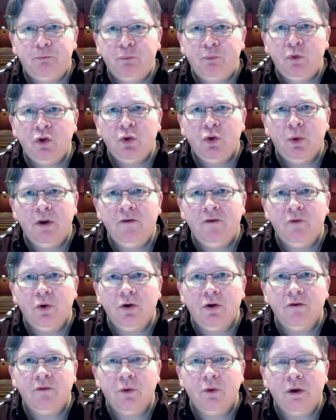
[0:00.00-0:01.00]
to
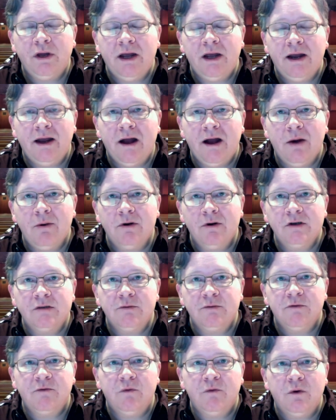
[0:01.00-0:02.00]
48 hours
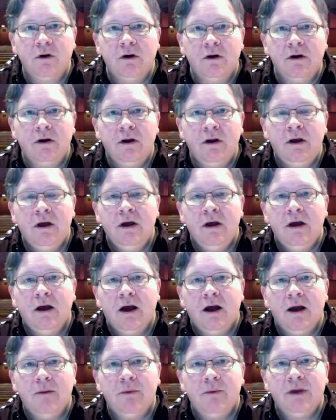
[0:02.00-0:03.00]
before
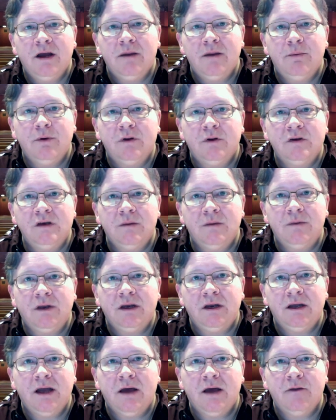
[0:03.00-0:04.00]
we had to put something
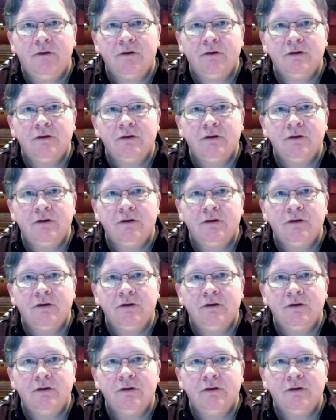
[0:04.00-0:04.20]
together.